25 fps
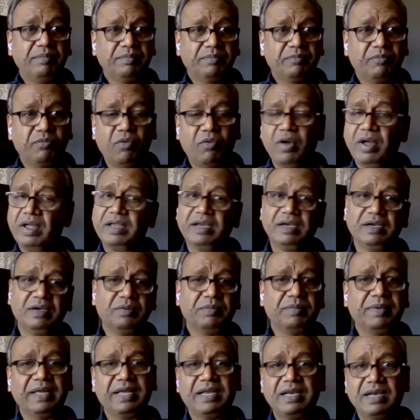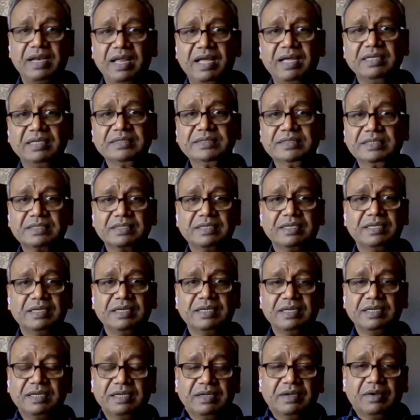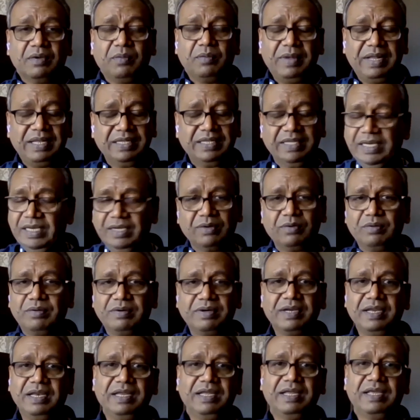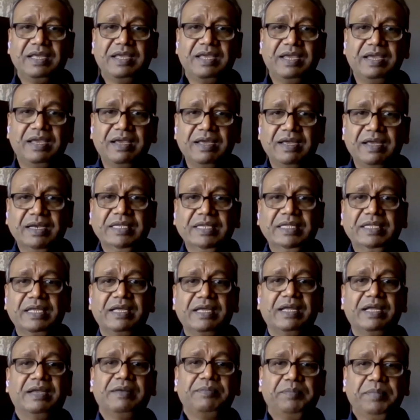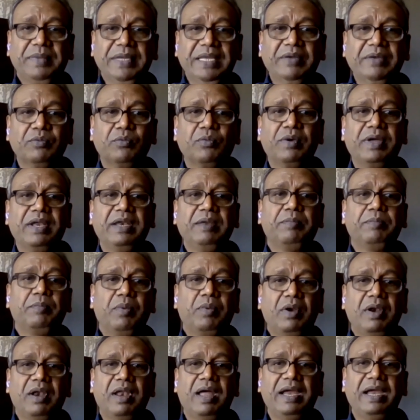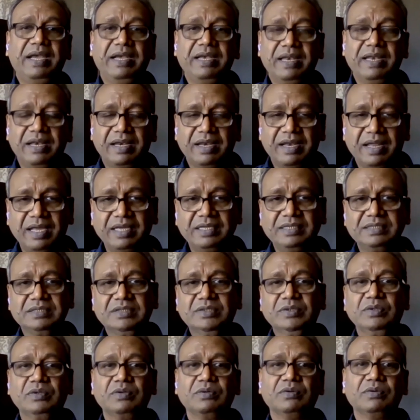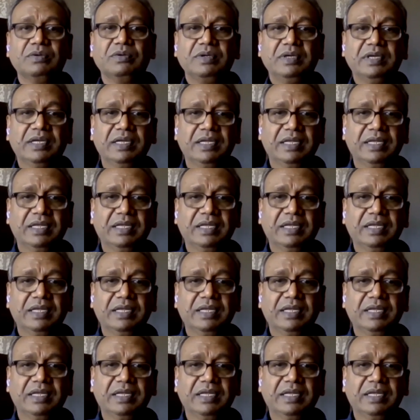I'm walking to my class. Well, they don't really care. They are being very polite and nice to you.